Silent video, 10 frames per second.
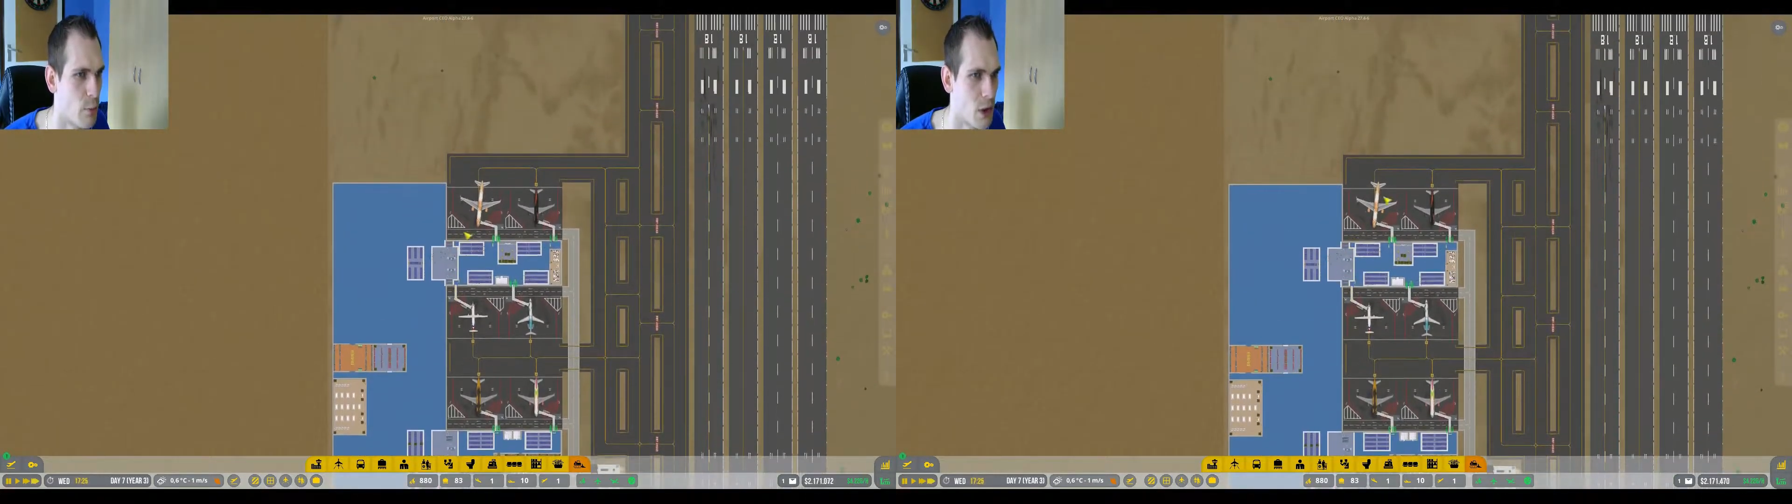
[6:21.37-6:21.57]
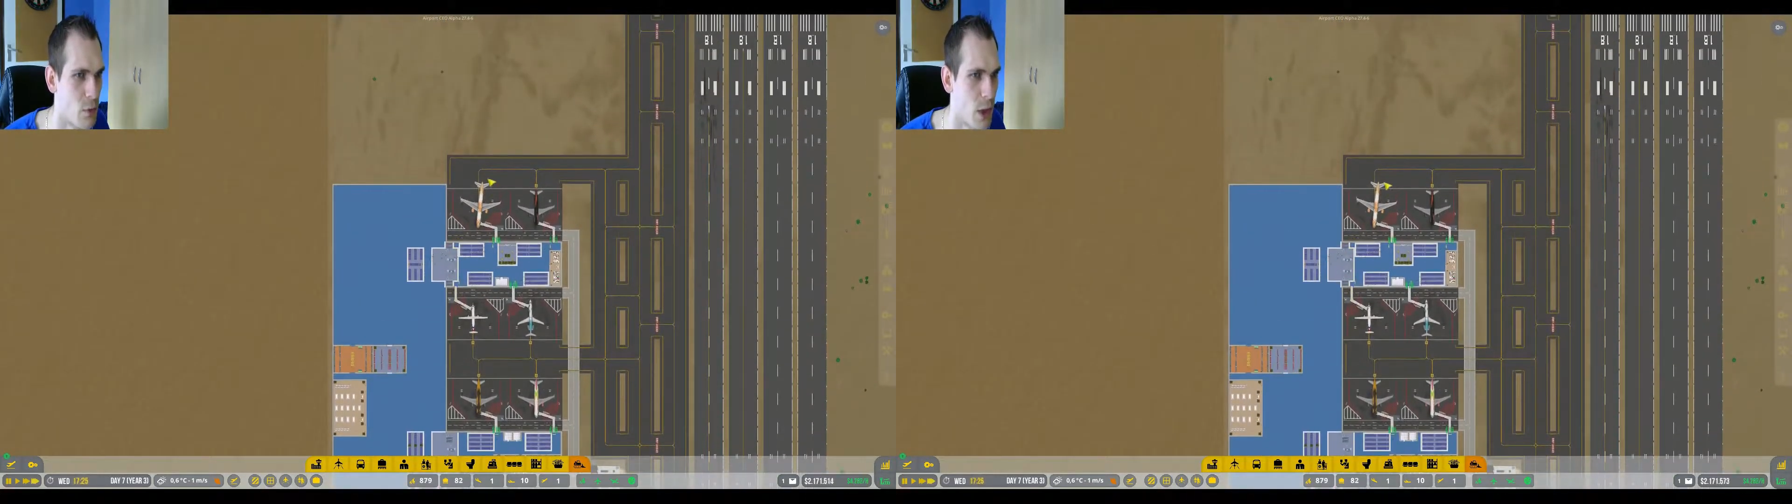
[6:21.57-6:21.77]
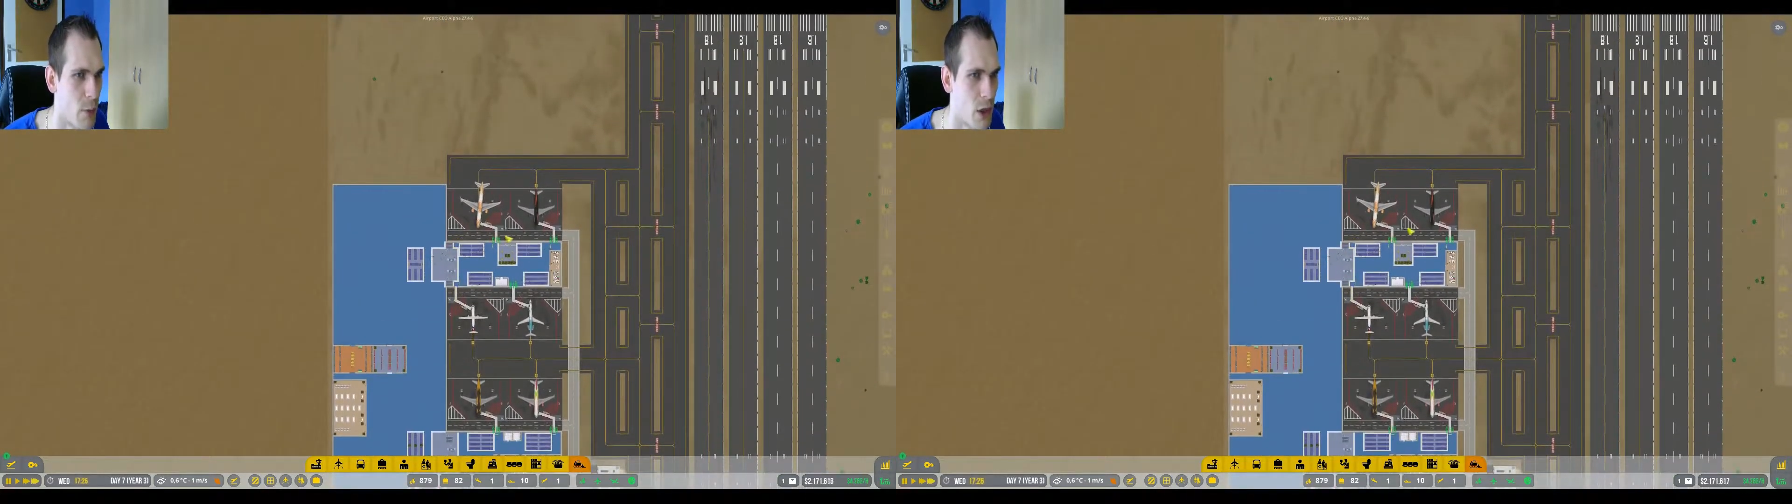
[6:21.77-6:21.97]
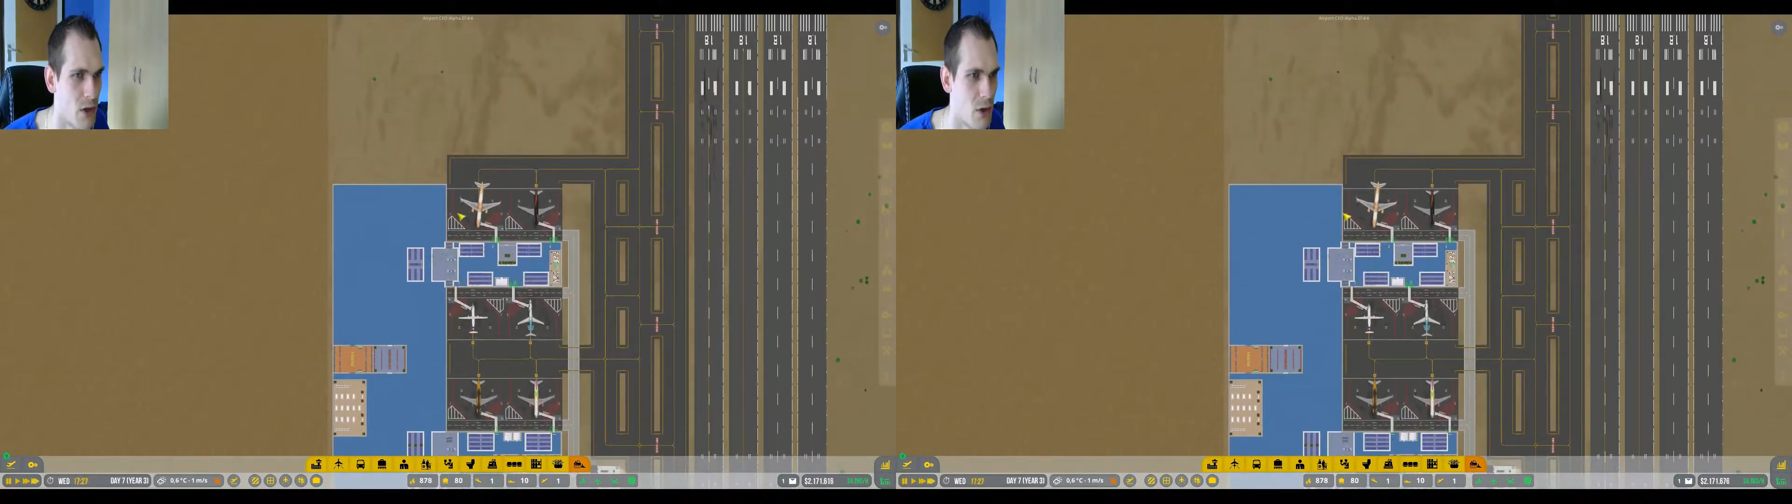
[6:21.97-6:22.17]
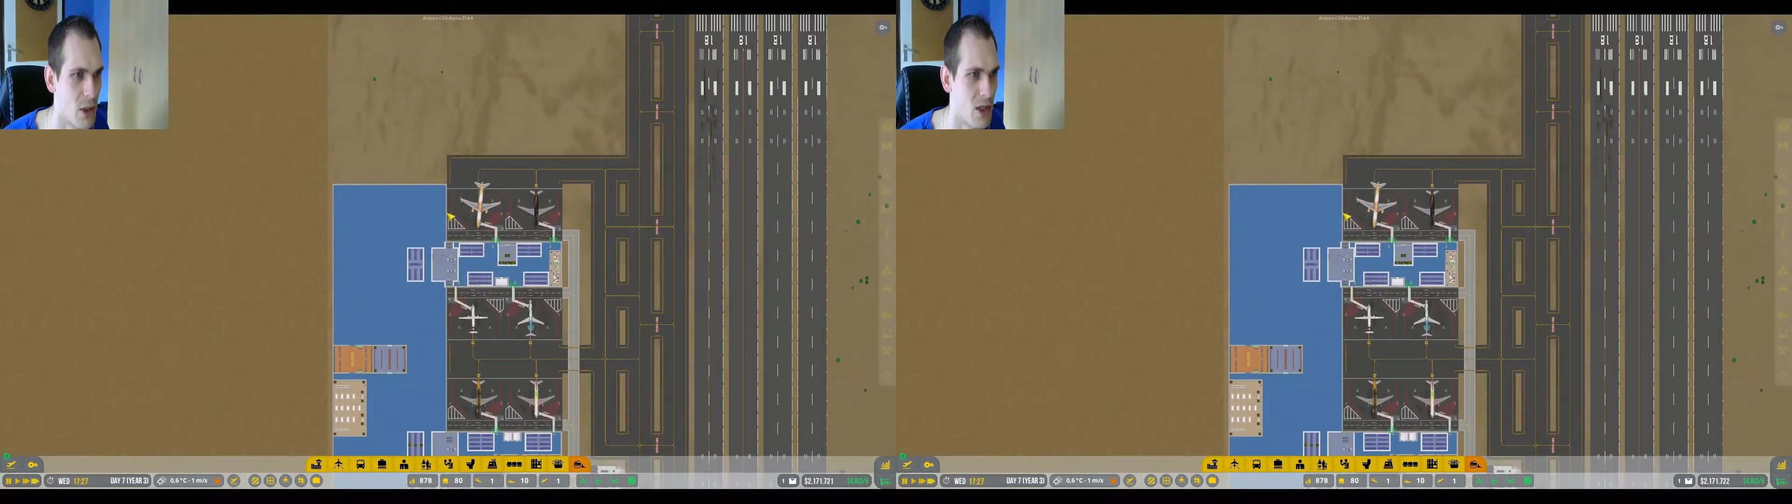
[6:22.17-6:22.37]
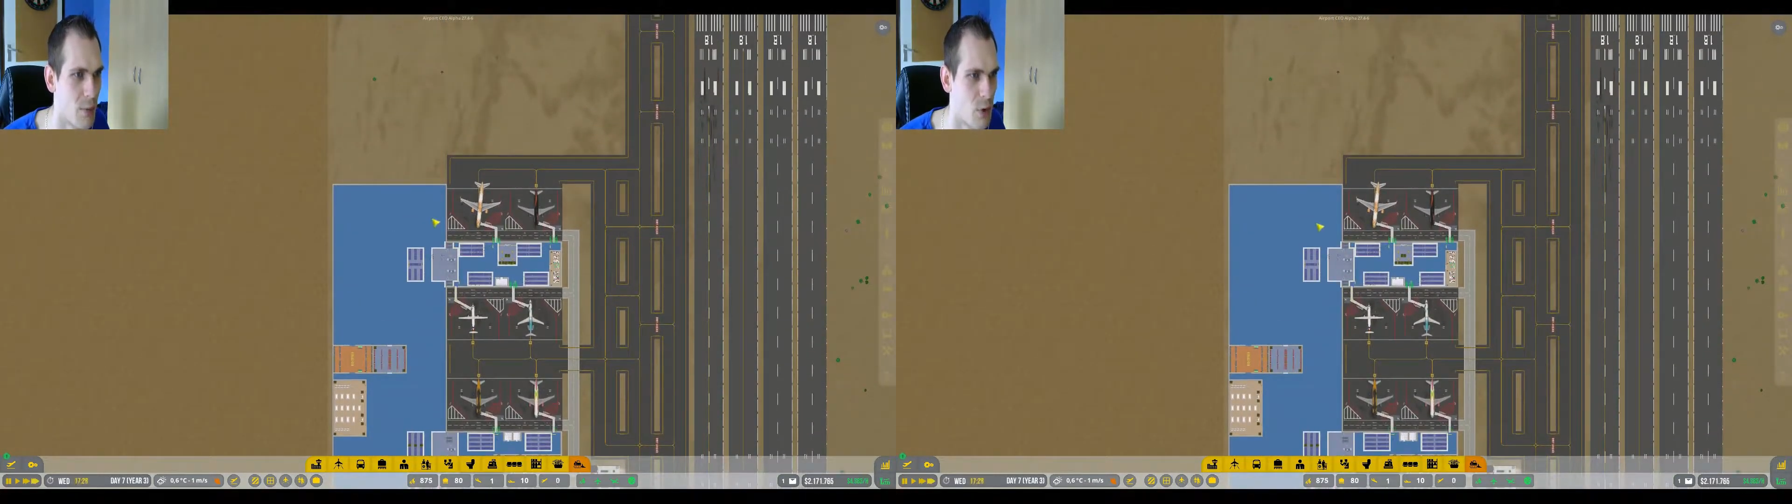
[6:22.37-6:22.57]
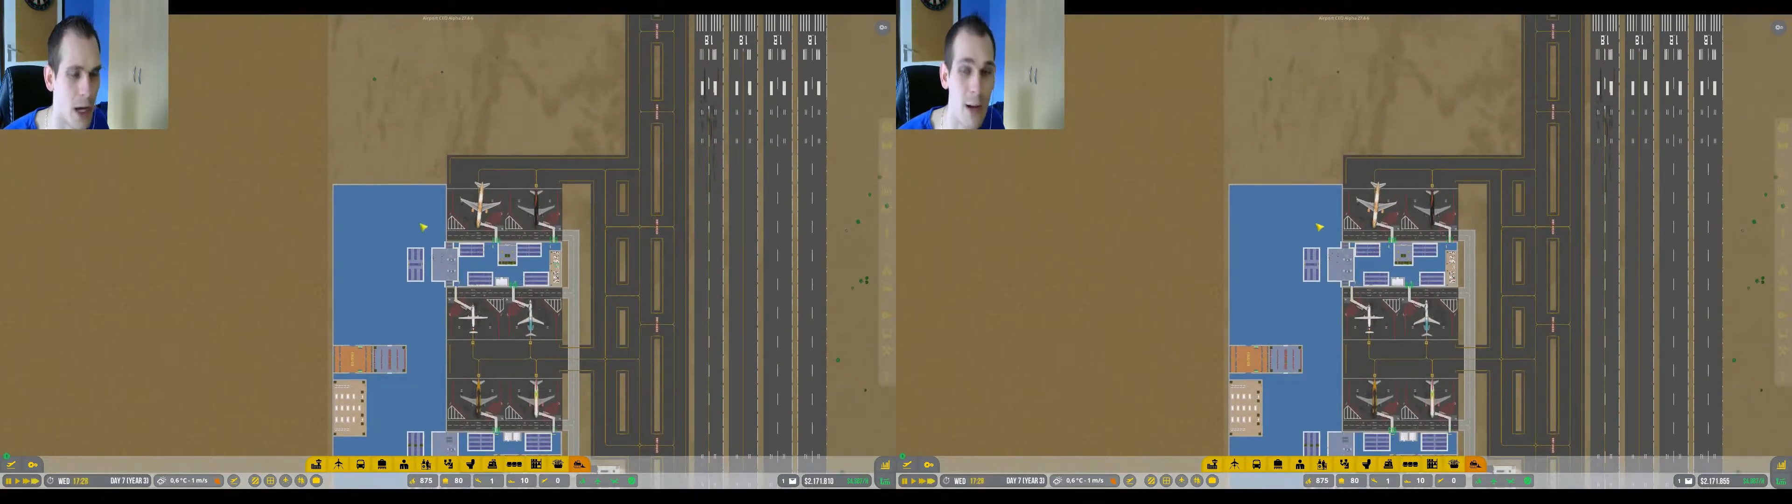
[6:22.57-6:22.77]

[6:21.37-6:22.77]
because what I wanted to do in this episode,